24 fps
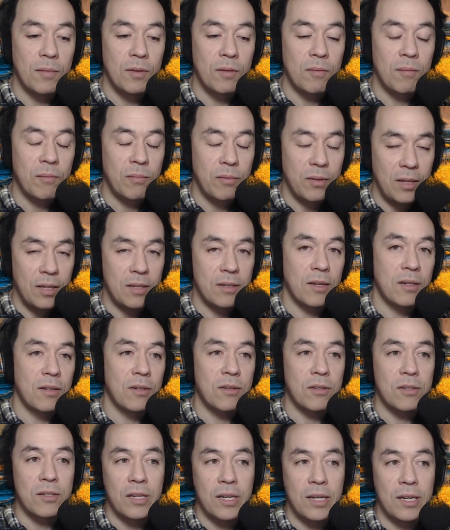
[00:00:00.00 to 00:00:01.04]
please
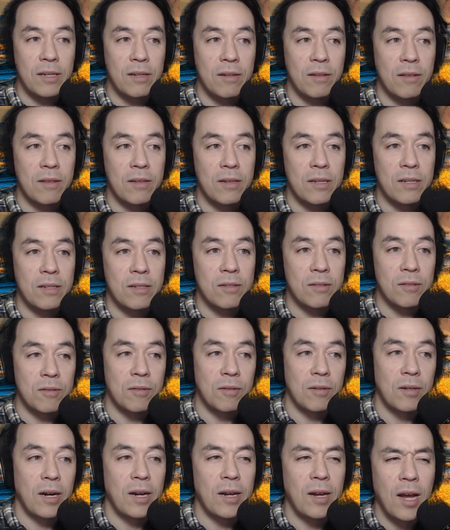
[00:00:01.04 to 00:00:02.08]
understand this,
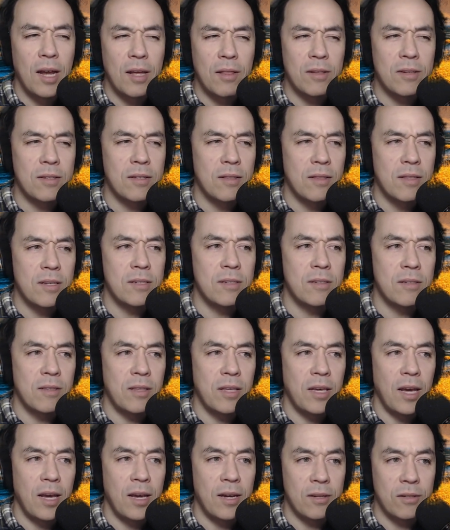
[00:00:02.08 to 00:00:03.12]
or this is
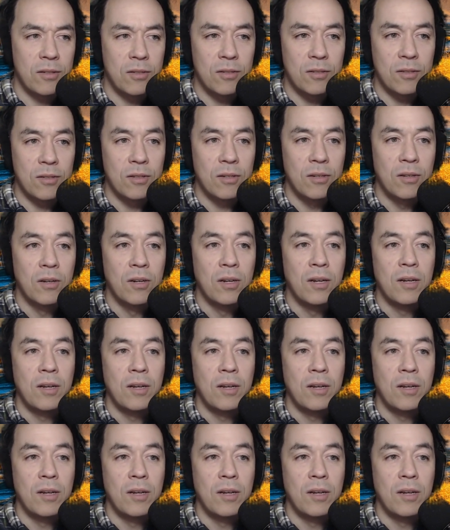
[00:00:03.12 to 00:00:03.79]
the answer